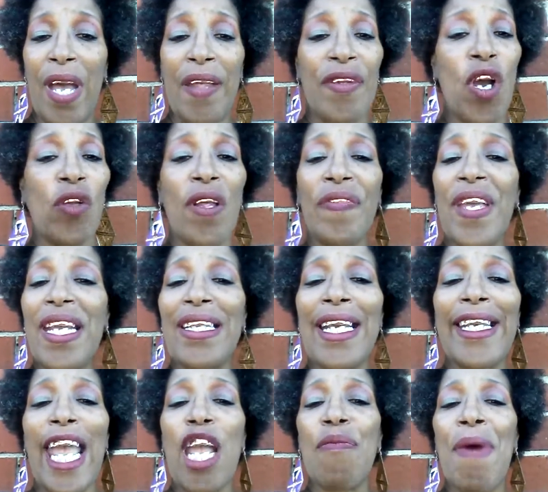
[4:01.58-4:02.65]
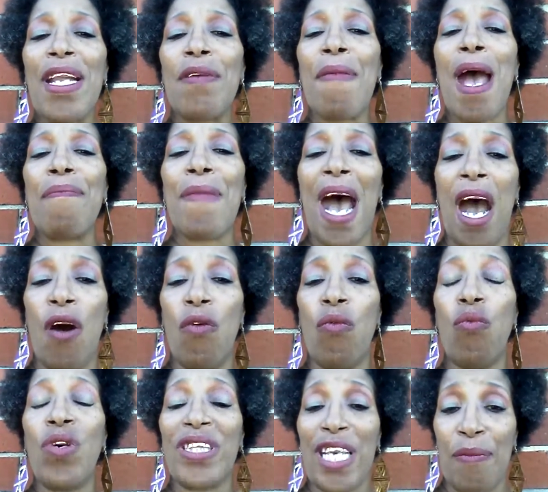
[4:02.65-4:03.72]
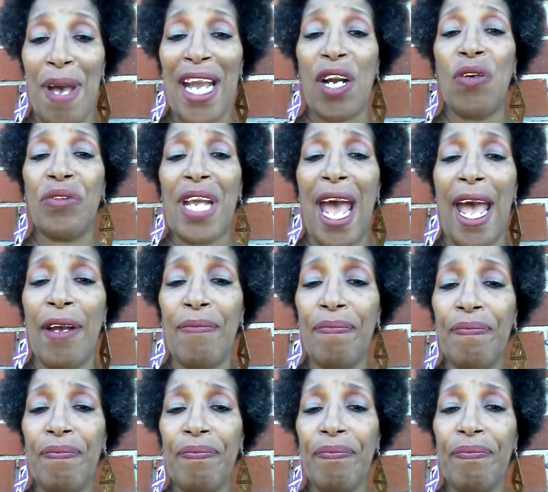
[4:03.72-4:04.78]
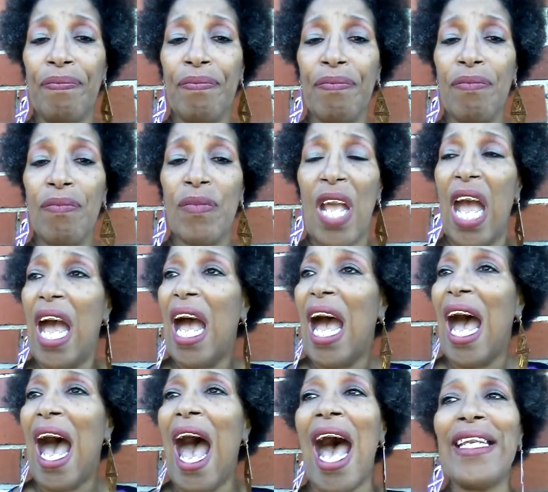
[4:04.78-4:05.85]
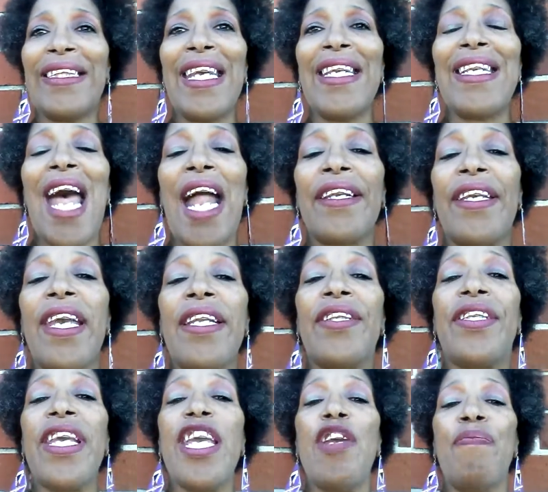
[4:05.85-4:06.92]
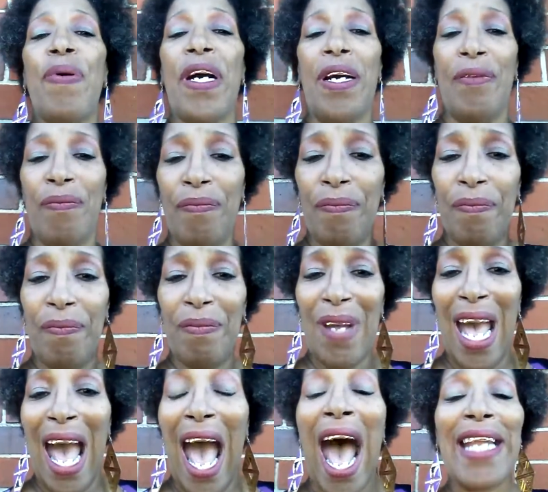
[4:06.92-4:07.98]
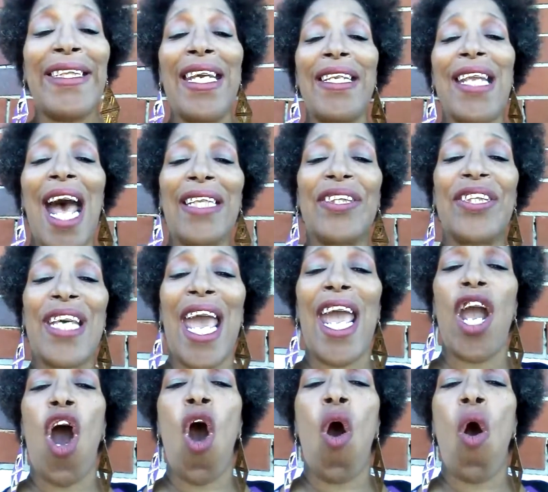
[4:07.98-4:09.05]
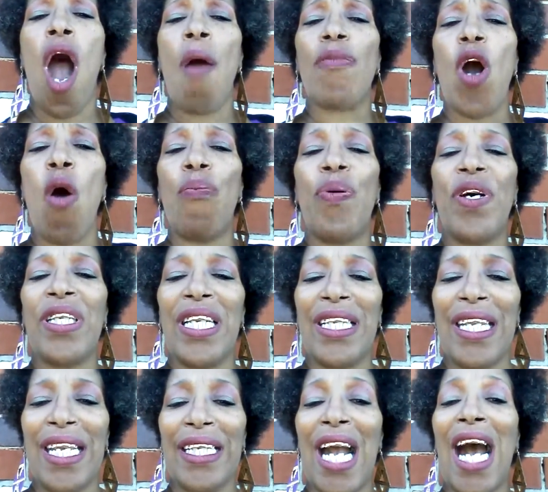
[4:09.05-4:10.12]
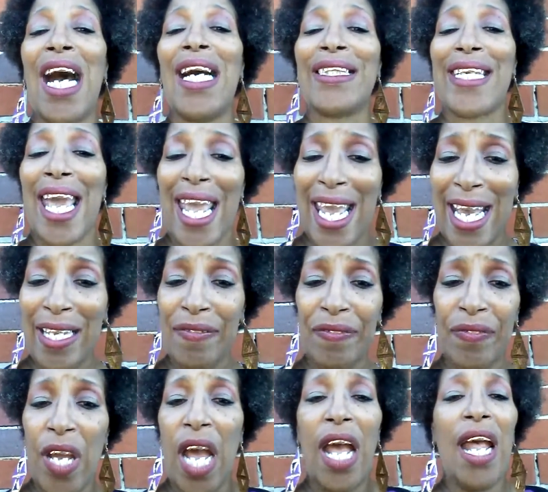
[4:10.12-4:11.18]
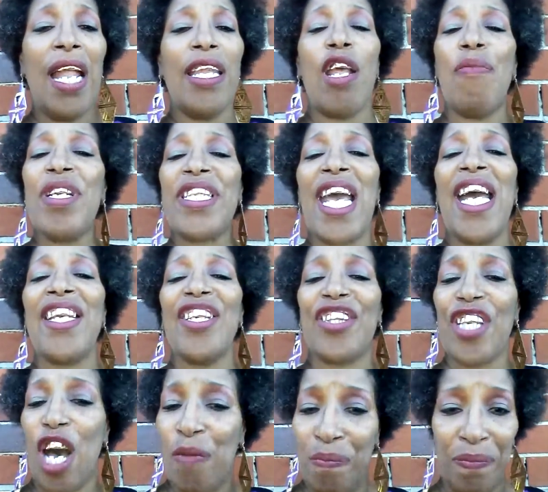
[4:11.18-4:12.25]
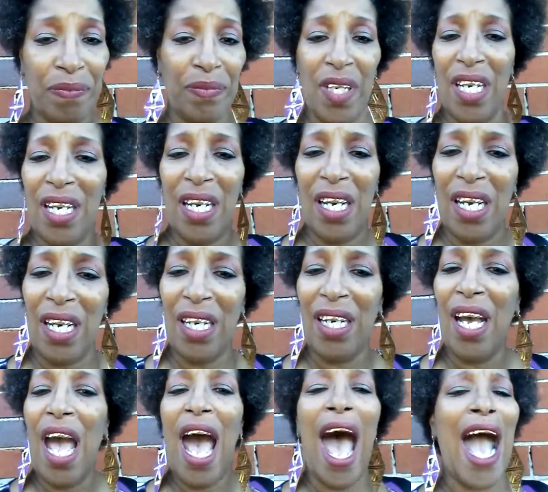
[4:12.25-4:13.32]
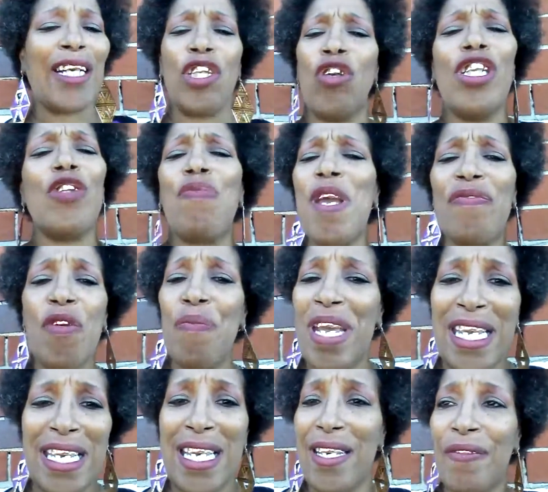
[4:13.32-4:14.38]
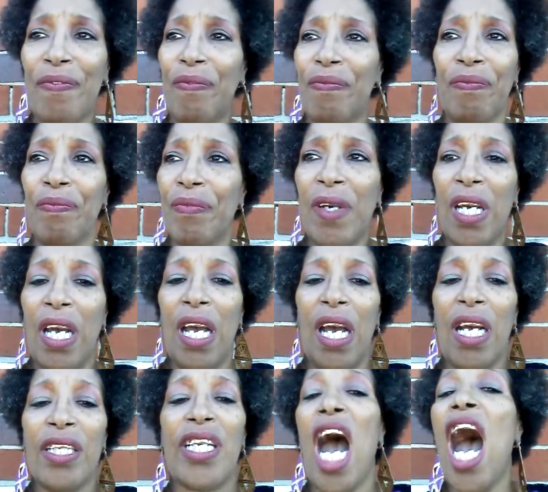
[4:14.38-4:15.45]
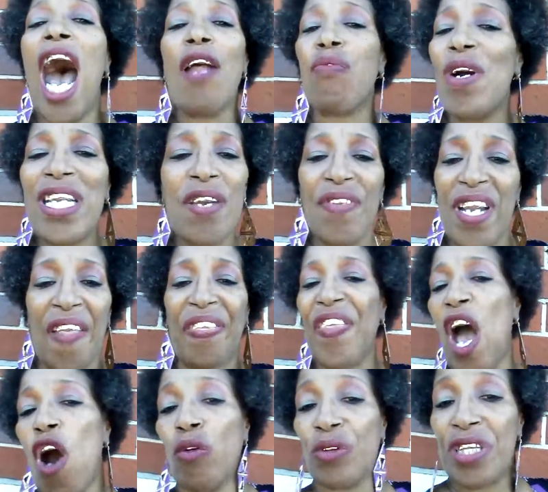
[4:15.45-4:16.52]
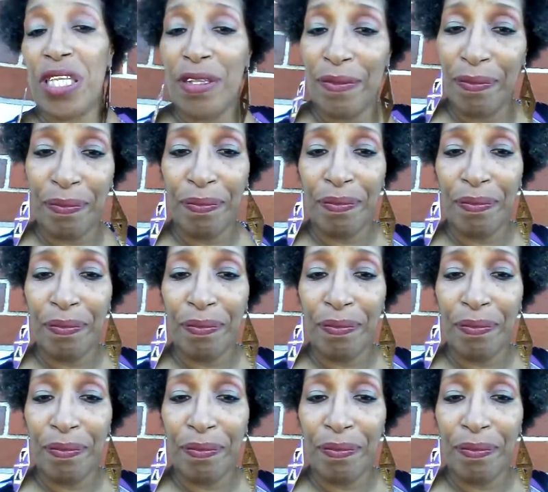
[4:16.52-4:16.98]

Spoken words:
and the only thing that came out of my mouth was, am I going to die? I did not get deep. I did not say, oh, I'm going to put it in God's hand. Let me tell you something. I can only speak for me. God wasn't even a thought